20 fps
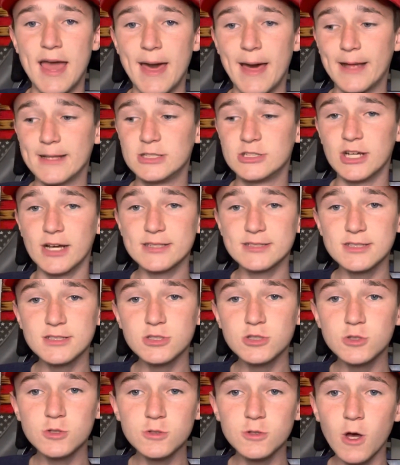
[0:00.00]
And Justin
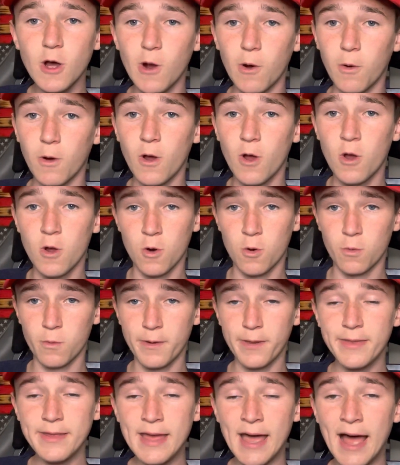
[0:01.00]
Trudeau
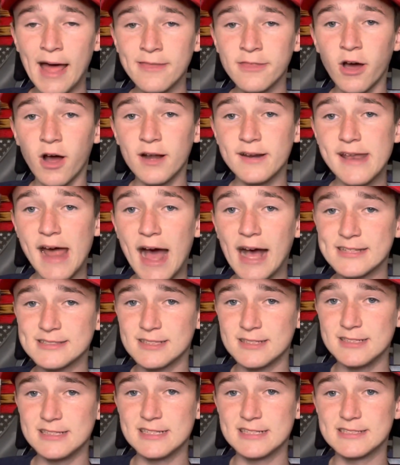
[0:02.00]
really had the
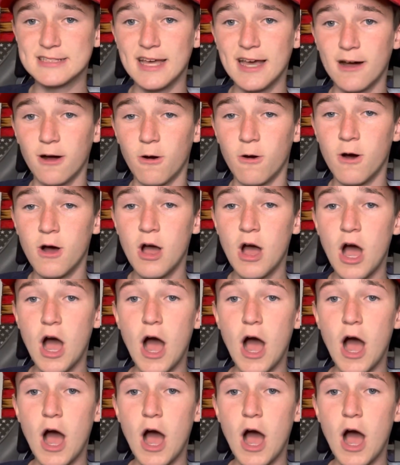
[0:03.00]
audacity to tell